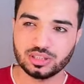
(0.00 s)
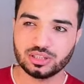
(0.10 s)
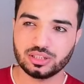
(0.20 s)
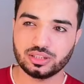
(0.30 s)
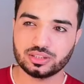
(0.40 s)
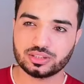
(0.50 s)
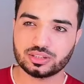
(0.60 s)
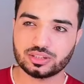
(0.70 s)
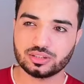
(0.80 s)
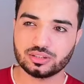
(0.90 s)

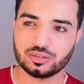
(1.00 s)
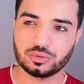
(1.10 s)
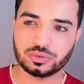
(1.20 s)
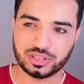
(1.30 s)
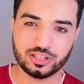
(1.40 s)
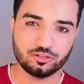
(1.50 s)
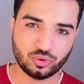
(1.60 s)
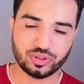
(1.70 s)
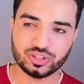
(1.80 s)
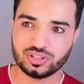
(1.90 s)
It's okay
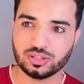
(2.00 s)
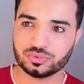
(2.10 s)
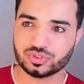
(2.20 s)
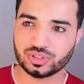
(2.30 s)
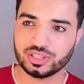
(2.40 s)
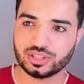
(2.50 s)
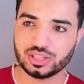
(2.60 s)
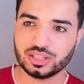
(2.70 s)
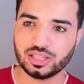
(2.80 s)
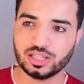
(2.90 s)
for this
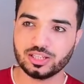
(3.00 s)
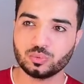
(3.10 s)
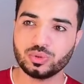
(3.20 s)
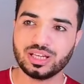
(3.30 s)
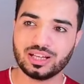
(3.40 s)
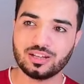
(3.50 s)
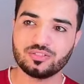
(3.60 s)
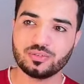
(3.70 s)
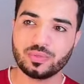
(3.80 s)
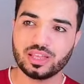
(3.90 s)
demonstration and we have
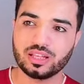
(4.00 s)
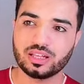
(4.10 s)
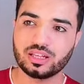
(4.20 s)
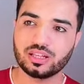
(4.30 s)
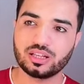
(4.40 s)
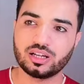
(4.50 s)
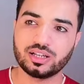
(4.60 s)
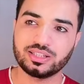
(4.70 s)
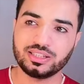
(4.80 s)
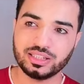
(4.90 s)
uh,
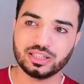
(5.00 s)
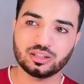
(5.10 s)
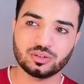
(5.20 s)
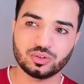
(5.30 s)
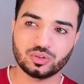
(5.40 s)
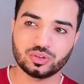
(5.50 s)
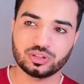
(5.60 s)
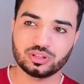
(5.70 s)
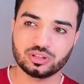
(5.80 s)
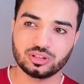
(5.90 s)
IDL
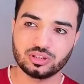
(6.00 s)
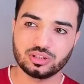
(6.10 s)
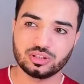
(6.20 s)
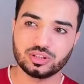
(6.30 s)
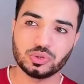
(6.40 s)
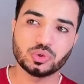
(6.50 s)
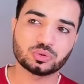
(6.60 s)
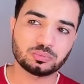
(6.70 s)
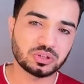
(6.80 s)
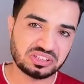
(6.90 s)
or
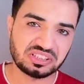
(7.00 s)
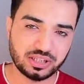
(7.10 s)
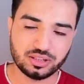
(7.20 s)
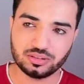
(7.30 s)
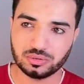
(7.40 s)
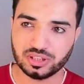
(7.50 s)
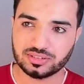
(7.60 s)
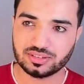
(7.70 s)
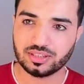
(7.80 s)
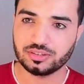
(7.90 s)
normal state you can
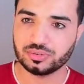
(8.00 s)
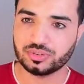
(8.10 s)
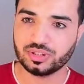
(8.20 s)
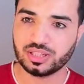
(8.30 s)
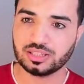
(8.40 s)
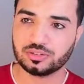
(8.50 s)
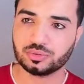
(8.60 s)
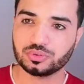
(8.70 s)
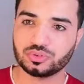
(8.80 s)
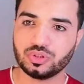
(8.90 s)
say see that
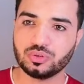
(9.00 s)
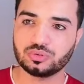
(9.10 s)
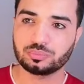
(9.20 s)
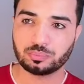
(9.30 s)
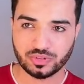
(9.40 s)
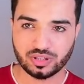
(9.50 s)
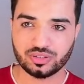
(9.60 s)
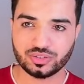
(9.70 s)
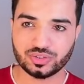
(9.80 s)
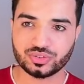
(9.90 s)
so
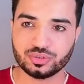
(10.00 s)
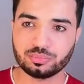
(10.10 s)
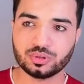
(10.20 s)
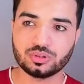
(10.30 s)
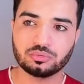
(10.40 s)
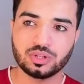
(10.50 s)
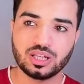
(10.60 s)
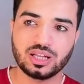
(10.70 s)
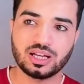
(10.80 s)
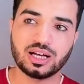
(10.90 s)
this is simple
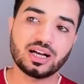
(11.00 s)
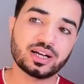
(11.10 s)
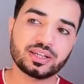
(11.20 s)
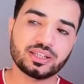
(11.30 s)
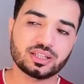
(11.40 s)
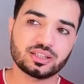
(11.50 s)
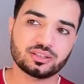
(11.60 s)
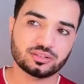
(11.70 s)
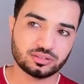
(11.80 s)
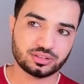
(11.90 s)
I uh,
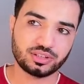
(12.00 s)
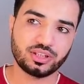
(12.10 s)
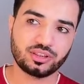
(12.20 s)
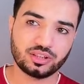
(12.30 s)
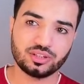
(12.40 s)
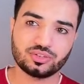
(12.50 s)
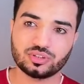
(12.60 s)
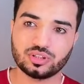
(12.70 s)
create this